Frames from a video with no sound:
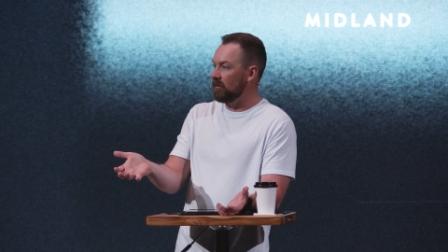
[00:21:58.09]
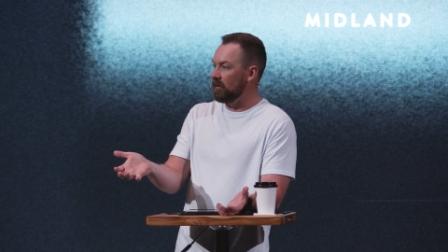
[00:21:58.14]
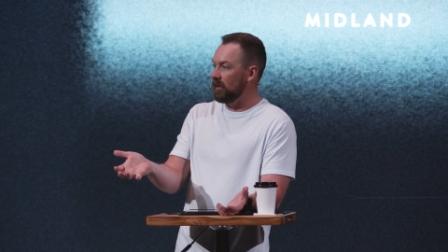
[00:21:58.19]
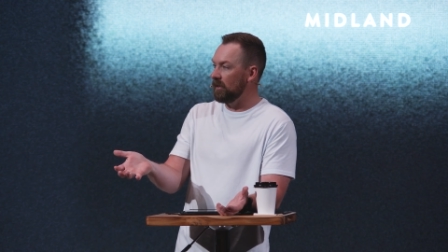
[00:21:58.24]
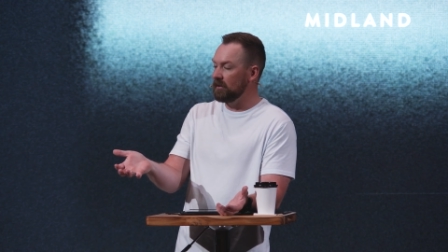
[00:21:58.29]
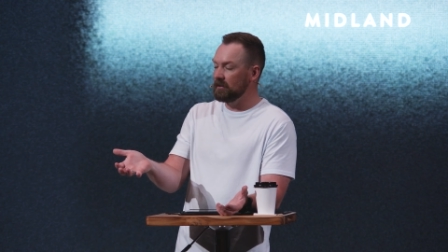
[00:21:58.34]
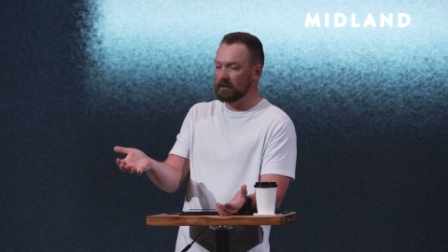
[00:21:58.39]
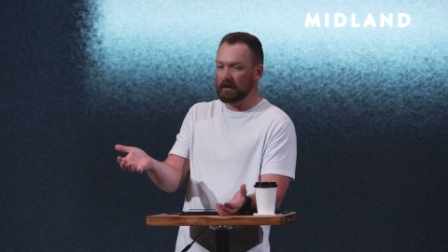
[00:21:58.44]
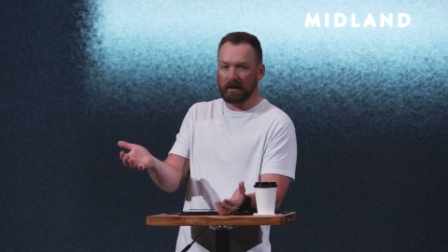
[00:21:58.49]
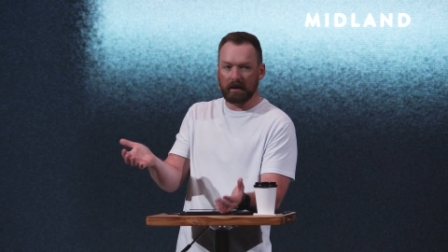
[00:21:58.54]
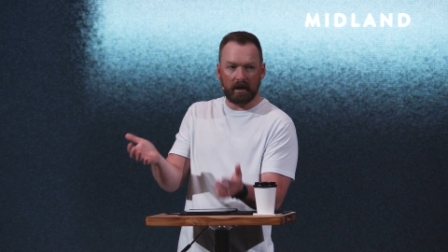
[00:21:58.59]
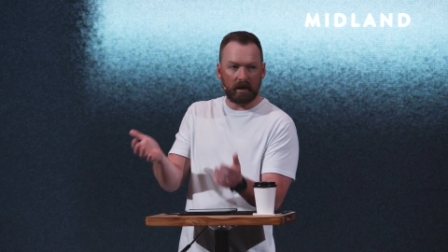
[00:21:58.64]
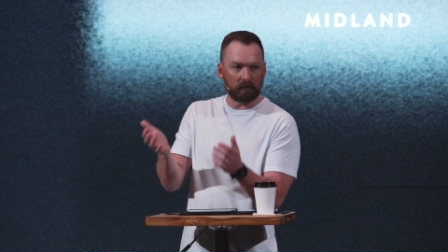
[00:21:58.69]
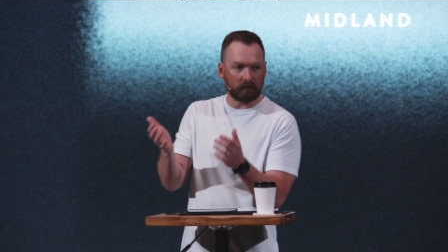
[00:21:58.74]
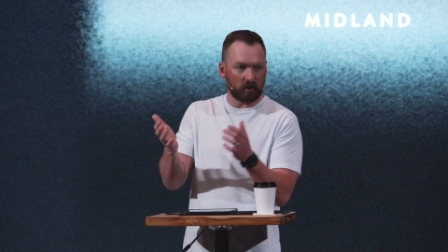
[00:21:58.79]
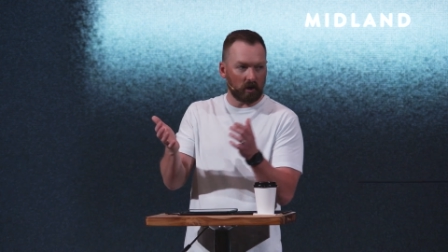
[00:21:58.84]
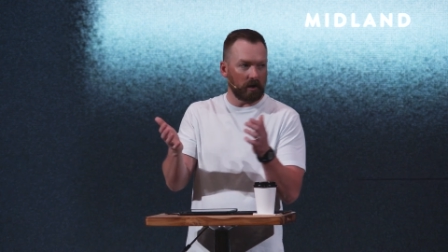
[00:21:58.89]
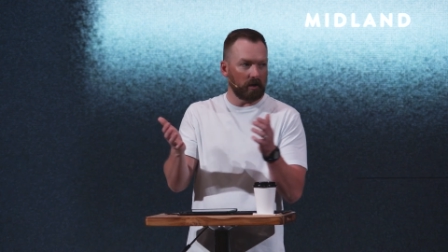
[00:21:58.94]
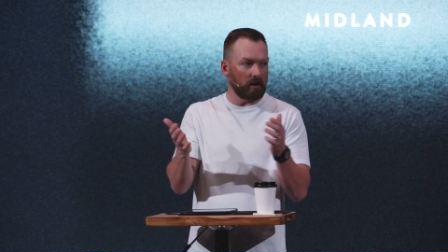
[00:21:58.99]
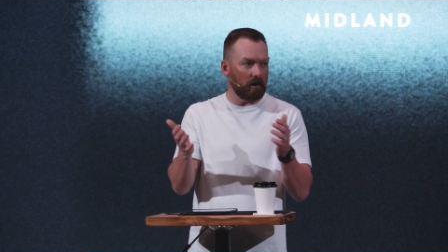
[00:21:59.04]
He's like,
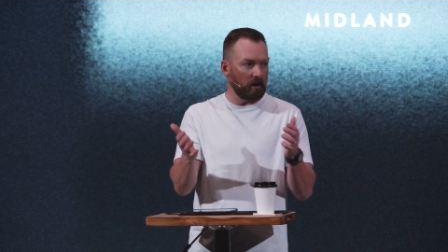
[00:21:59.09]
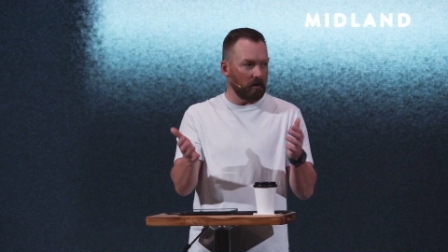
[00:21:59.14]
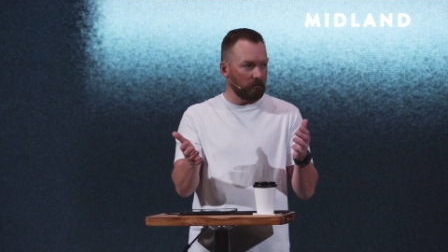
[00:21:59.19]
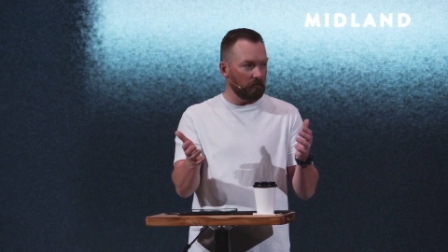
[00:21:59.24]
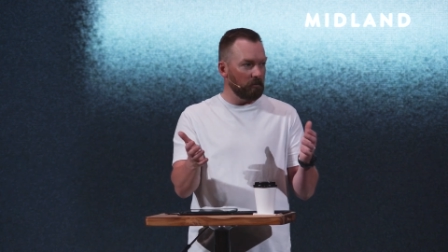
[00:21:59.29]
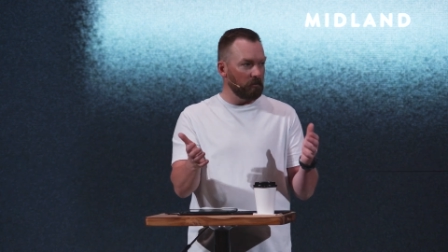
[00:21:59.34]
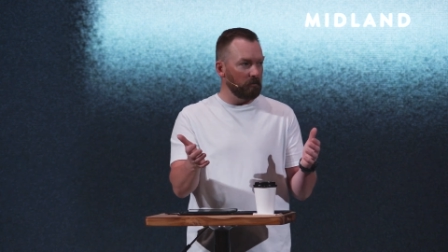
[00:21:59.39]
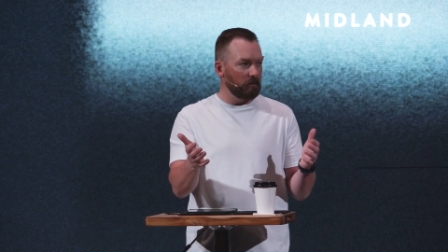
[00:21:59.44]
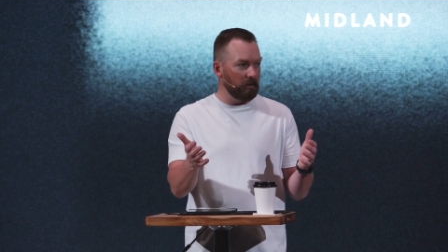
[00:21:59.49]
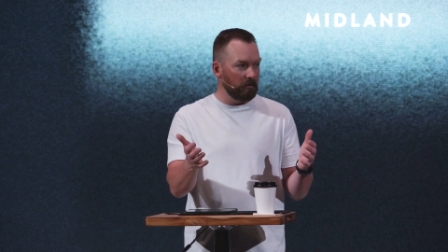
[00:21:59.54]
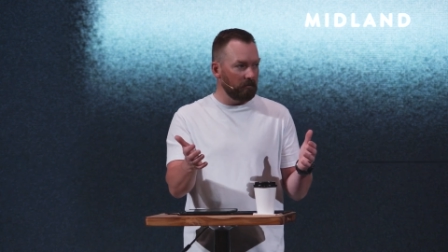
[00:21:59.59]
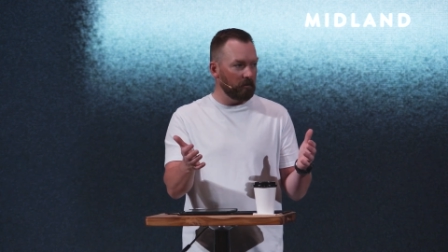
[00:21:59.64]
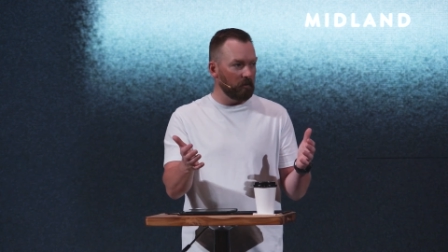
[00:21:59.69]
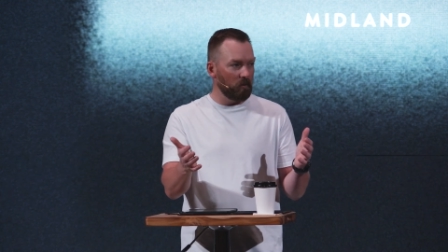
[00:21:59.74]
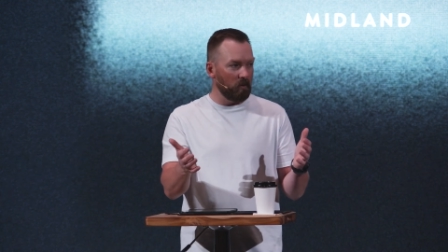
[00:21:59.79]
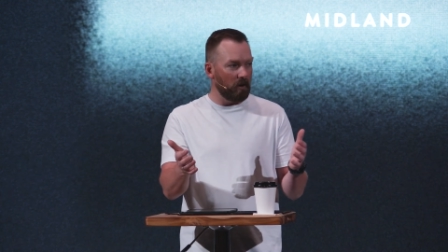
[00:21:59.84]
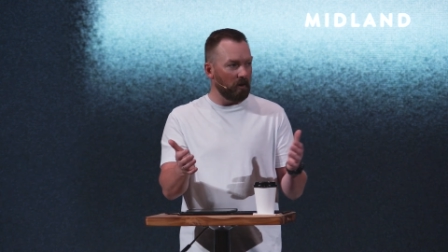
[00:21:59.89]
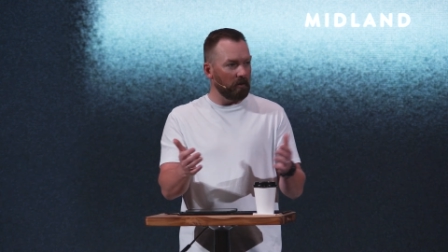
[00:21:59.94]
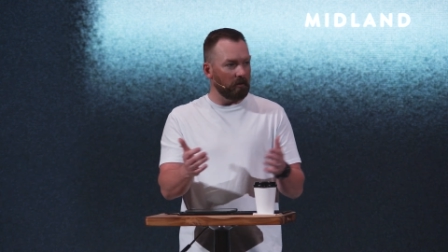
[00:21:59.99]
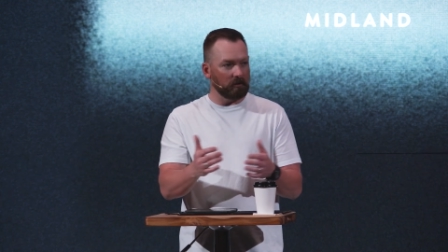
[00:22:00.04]
I'm trying to offer you living
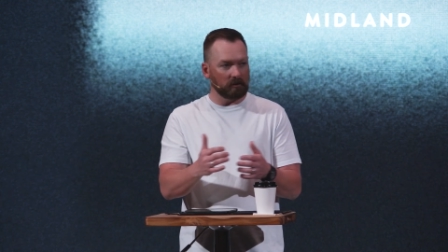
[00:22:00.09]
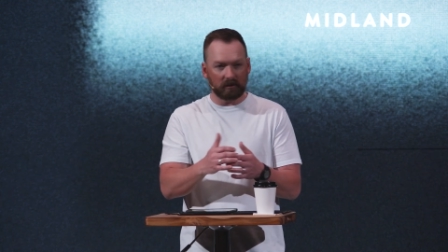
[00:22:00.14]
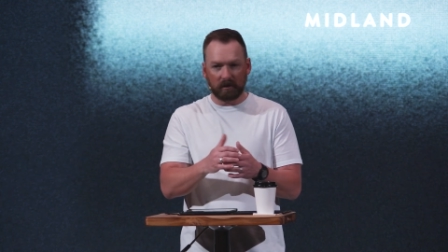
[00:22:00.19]
water,